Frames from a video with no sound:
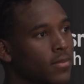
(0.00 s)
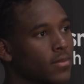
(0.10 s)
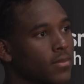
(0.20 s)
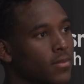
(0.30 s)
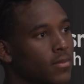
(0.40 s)

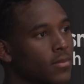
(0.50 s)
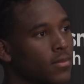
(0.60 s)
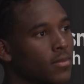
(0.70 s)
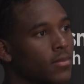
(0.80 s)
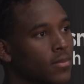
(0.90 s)
playing the
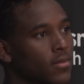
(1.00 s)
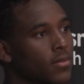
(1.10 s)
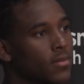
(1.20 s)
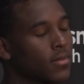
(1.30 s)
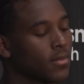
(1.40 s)
position? Have you
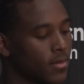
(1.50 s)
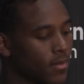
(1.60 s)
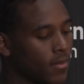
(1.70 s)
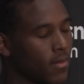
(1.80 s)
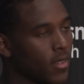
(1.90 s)
done that a lot?
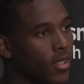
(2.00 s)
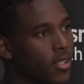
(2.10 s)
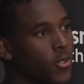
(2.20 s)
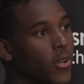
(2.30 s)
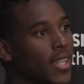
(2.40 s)
Mm,
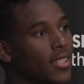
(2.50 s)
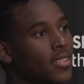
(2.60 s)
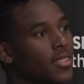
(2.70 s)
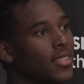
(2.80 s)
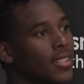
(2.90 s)

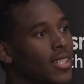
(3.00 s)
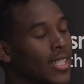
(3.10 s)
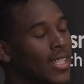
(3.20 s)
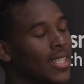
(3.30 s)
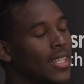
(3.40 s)
uh,
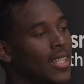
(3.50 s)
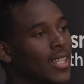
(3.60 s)
again.